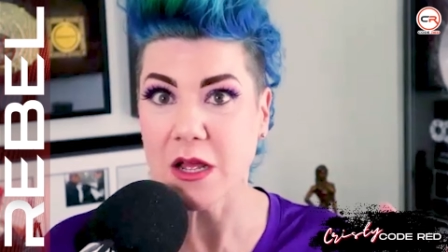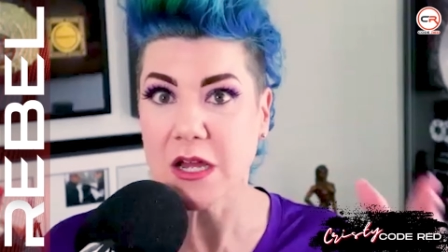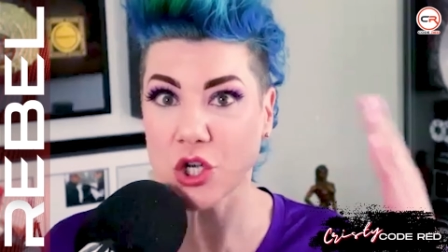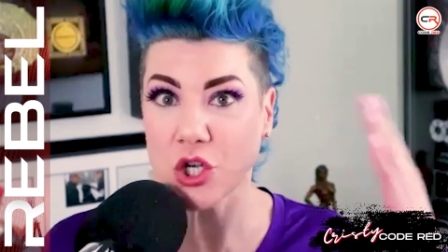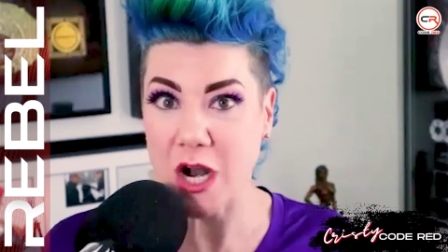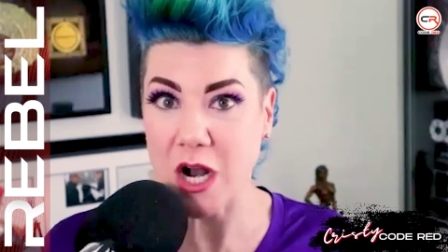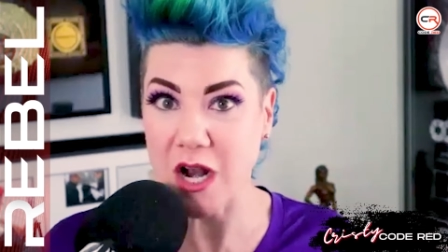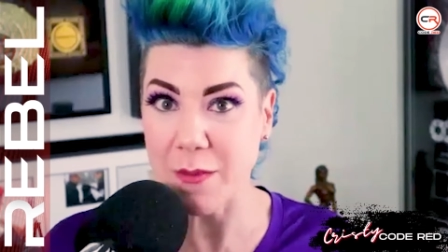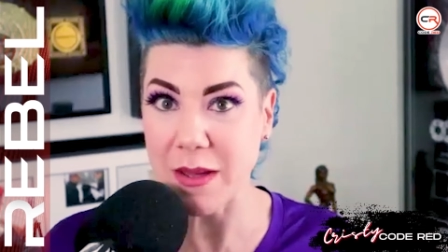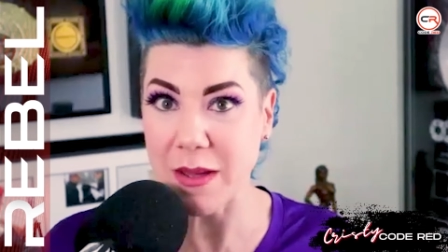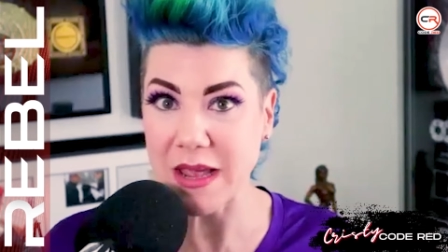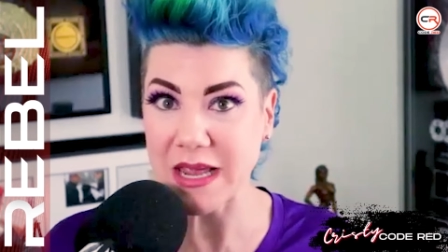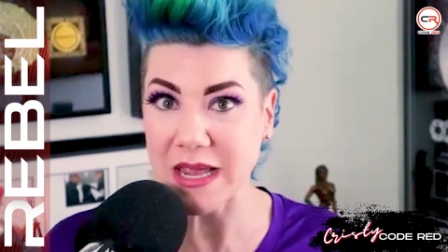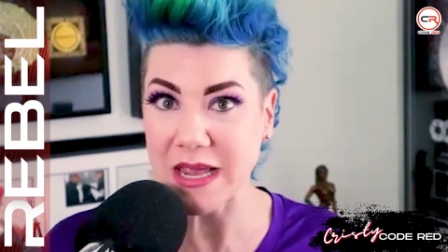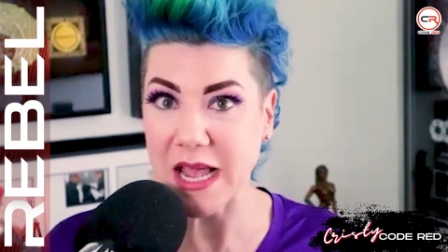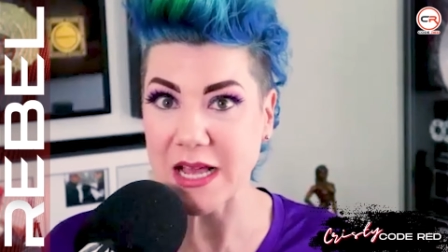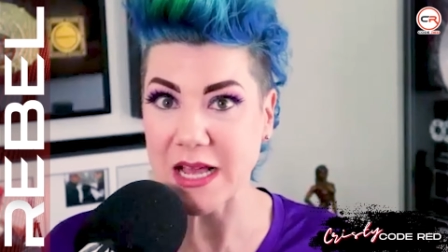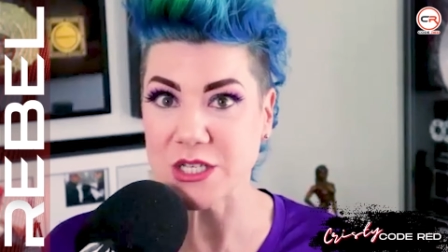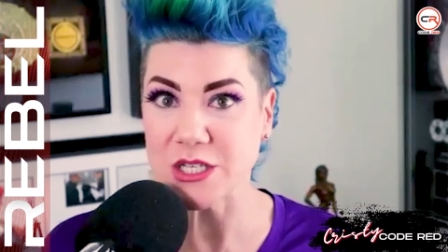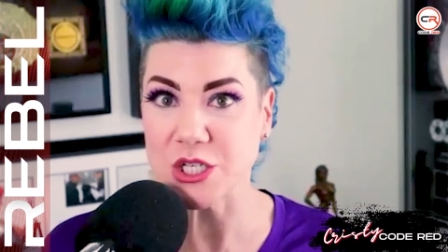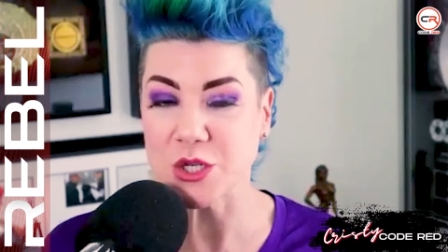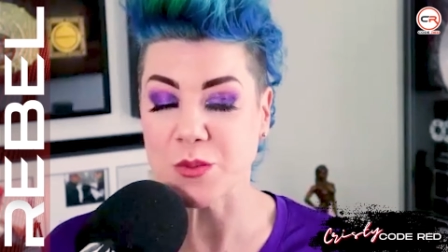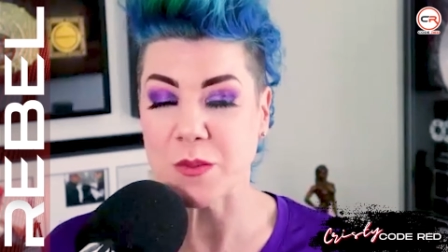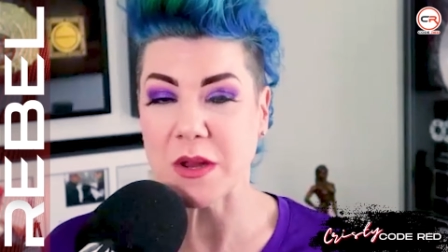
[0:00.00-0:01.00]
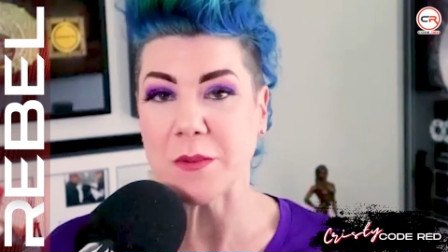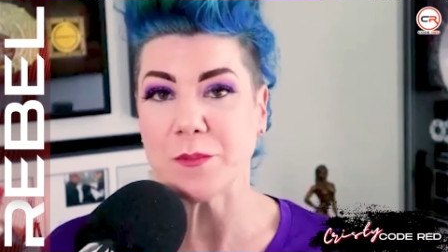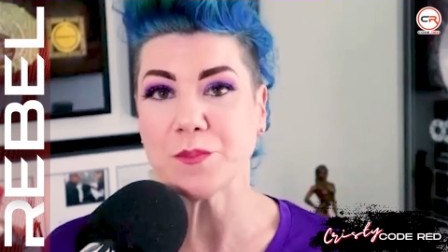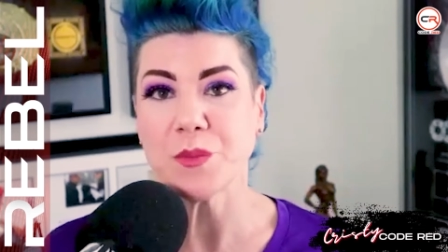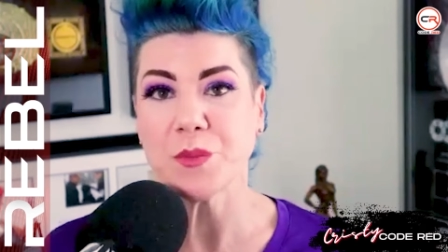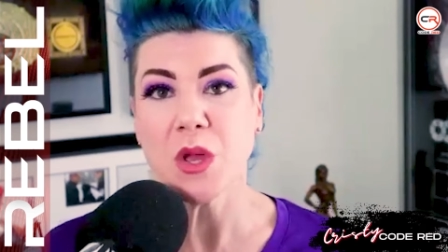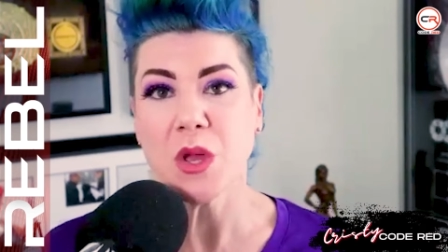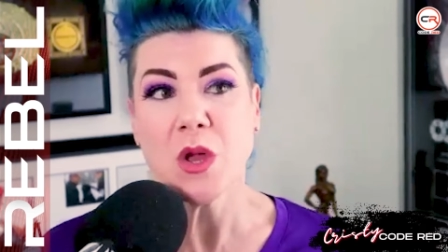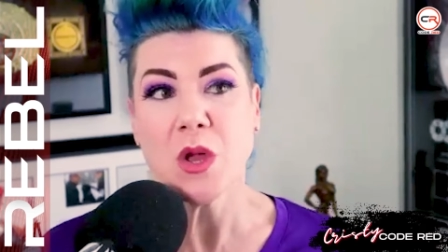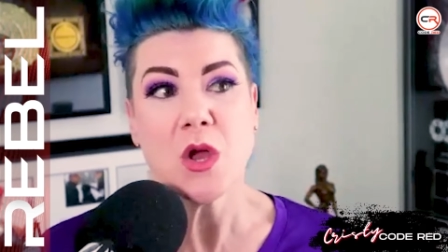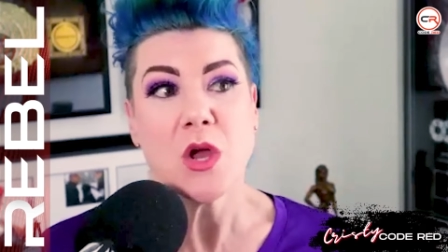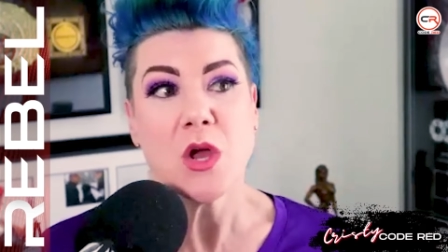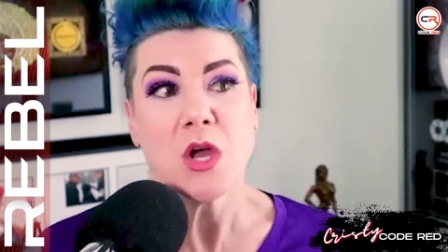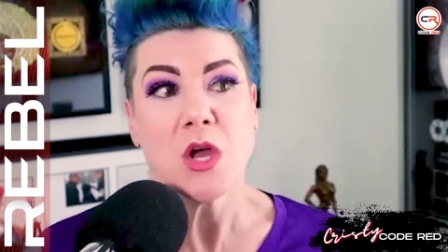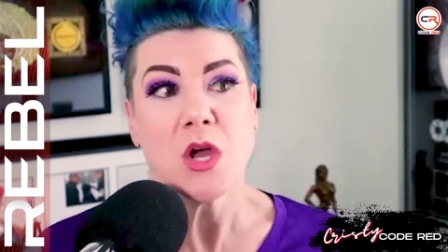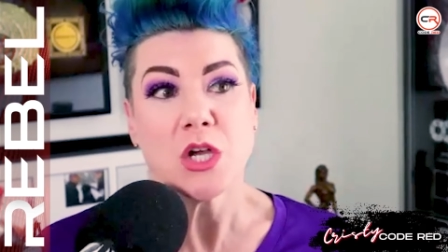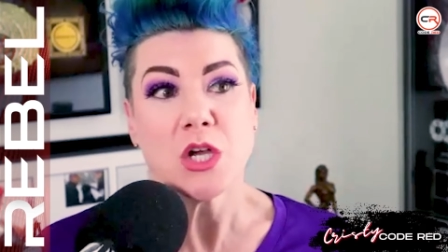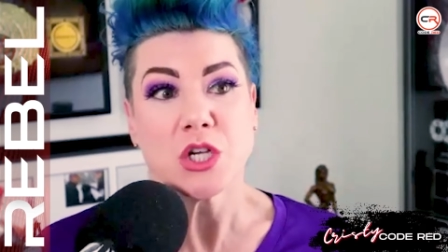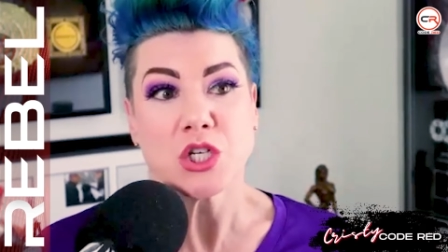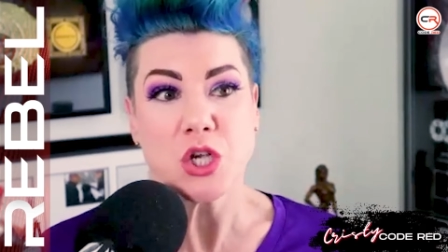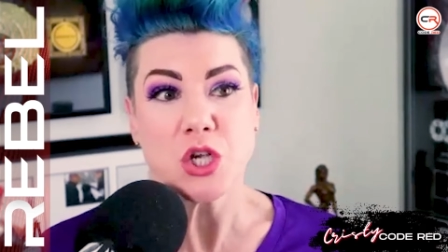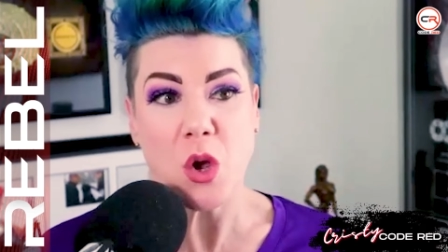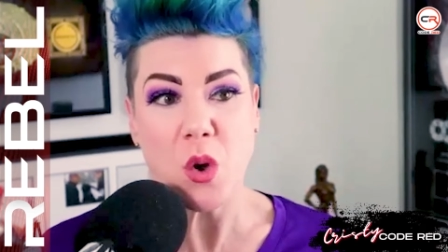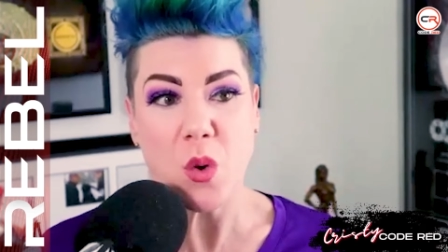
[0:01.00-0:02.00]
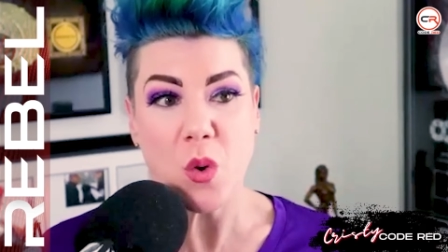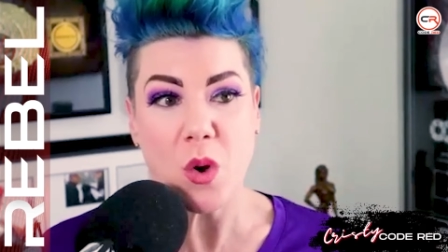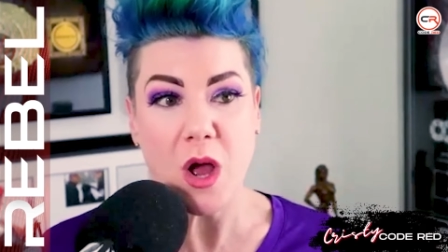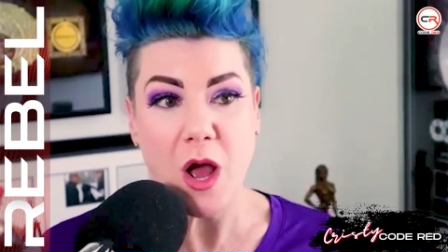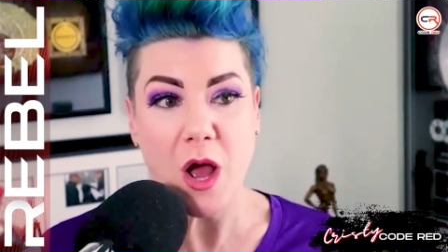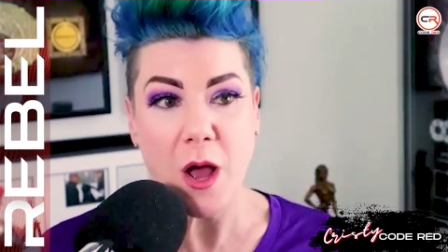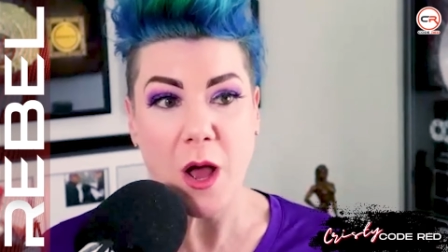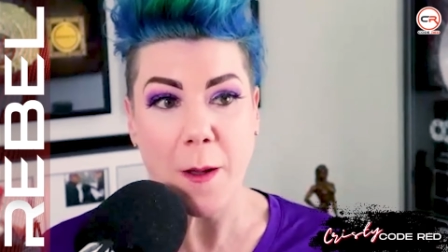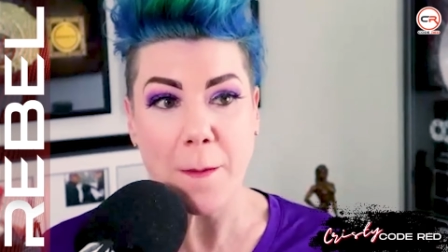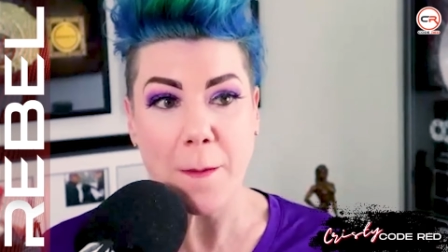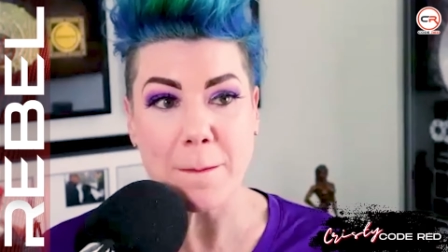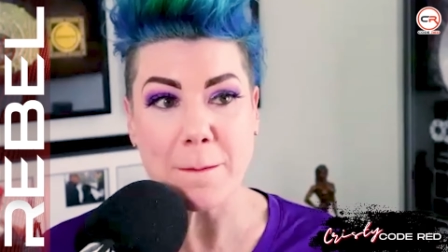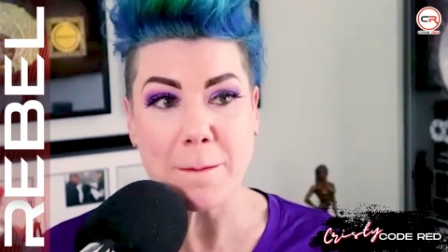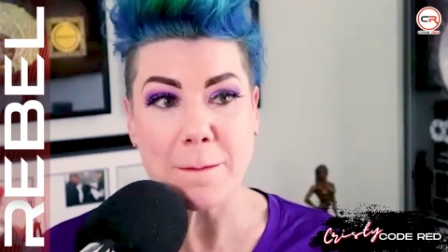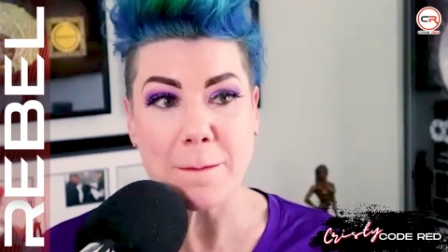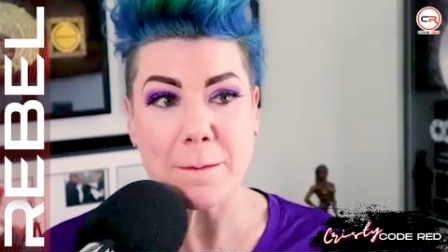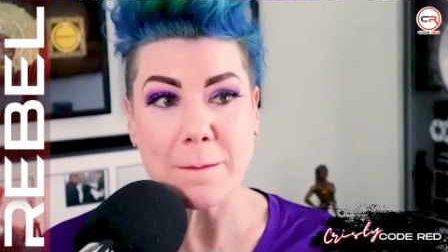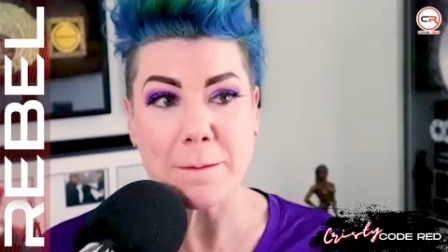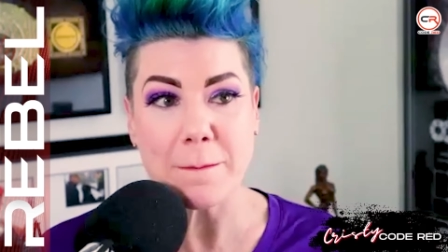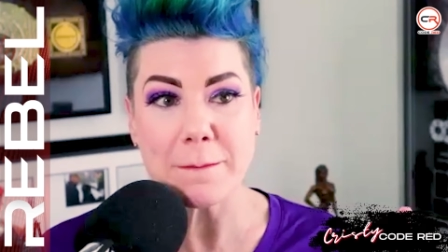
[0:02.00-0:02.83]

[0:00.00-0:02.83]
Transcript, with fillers: trying to make ends meet. So um,